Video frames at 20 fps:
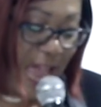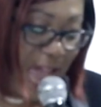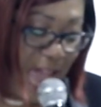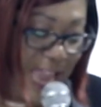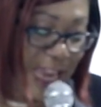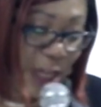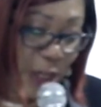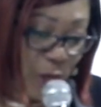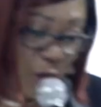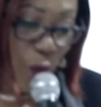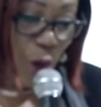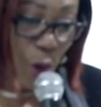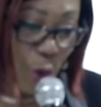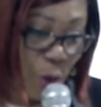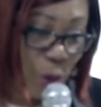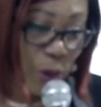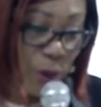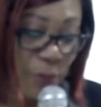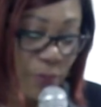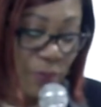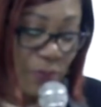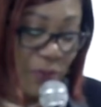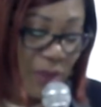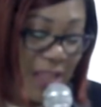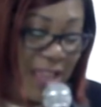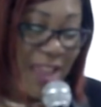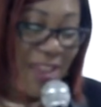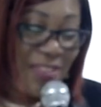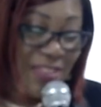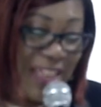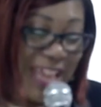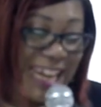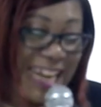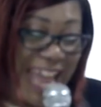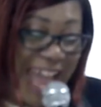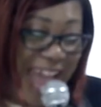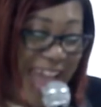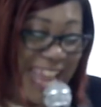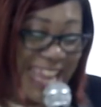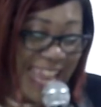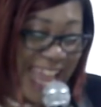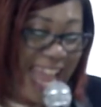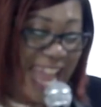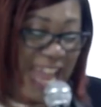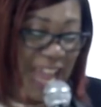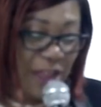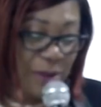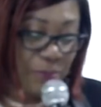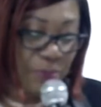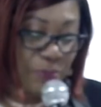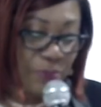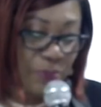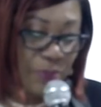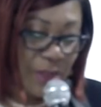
I know that I am